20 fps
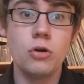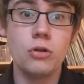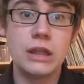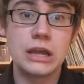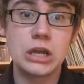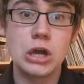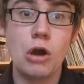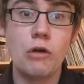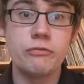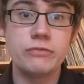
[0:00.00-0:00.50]

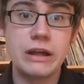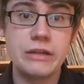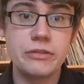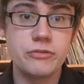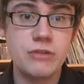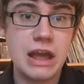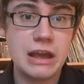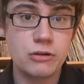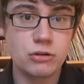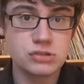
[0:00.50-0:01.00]
like of like
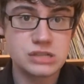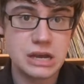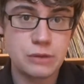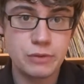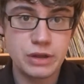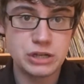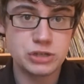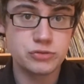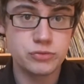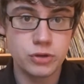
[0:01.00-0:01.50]
the records like
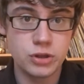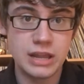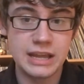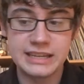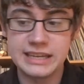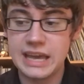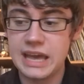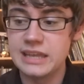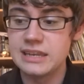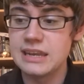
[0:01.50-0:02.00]
which were
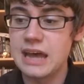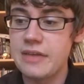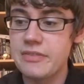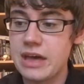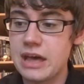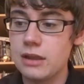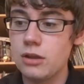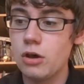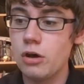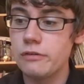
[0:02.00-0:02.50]
like in like
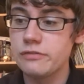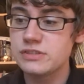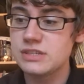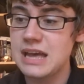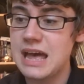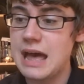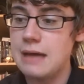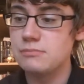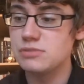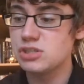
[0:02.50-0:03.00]
their loft,
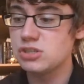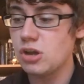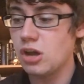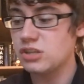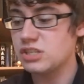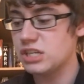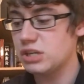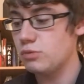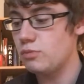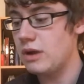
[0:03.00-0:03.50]

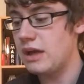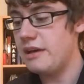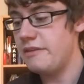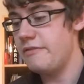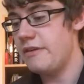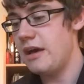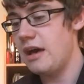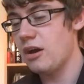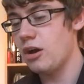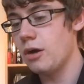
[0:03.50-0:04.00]
starting
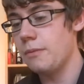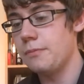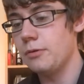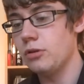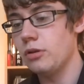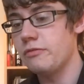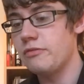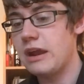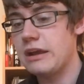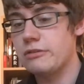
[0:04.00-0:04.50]
with a
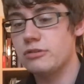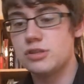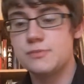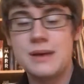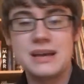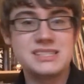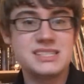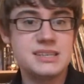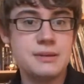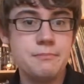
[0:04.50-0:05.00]
couple of records
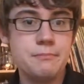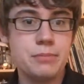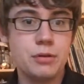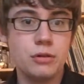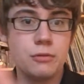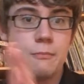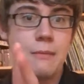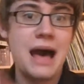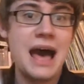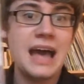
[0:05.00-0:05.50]
by
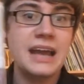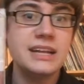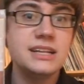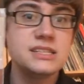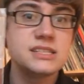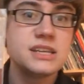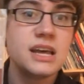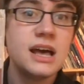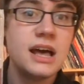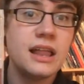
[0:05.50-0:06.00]
Simple
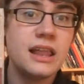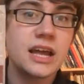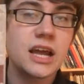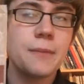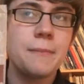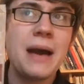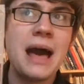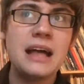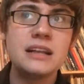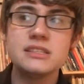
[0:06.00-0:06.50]
Minds, like
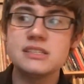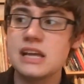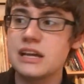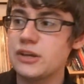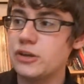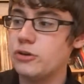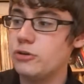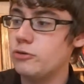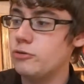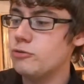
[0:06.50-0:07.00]
a band
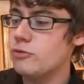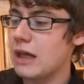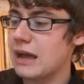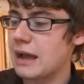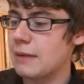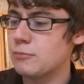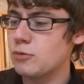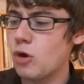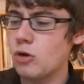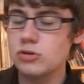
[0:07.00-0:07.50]
like who
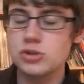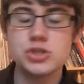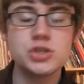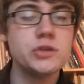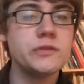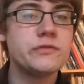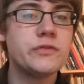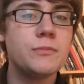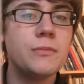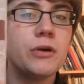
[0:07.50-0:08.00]
like I'm not
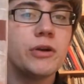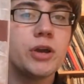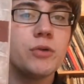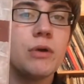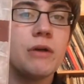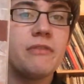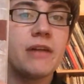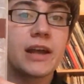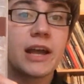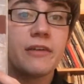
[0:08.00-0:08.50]
too familiar
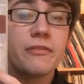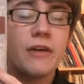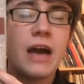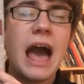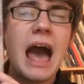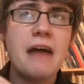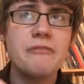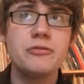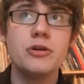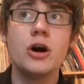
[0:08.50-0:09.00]
with. Like I
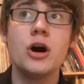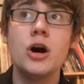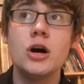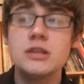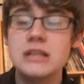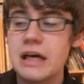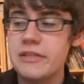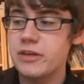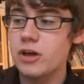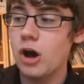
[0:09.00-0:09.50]
have
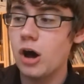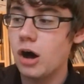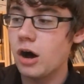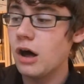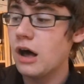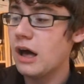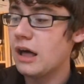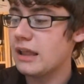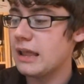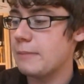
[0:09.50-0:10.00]
heard that they
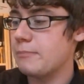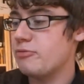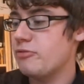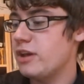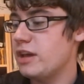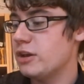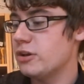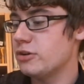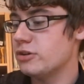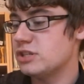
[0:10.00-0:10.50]
are like
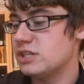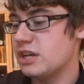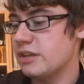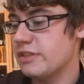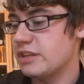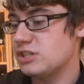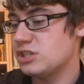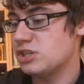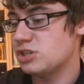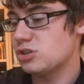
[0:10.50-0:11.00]
pretty good here.
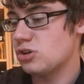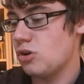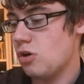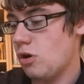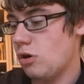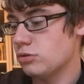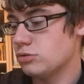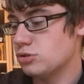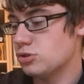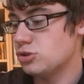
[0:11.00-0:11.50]
This is
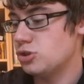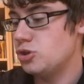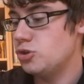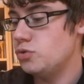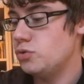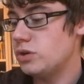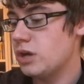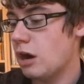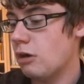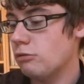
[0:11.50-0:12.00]
called
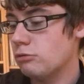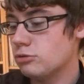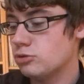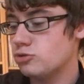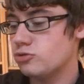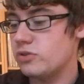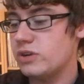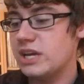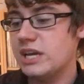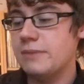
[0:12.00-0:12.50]
New Gold
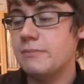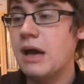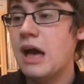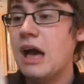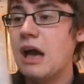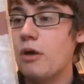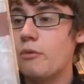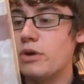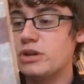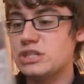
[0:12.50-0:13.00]
Dream,
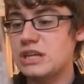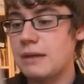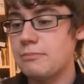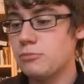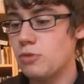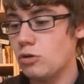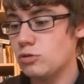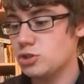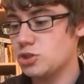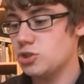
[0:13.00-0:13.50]
which
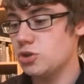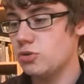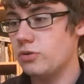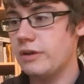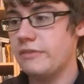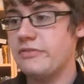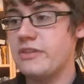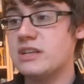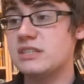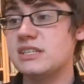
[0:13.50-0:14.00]
I'm not
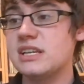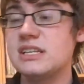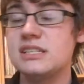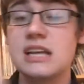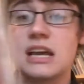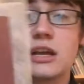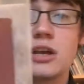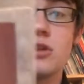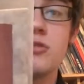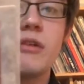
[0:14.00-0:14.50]
sure if this is like a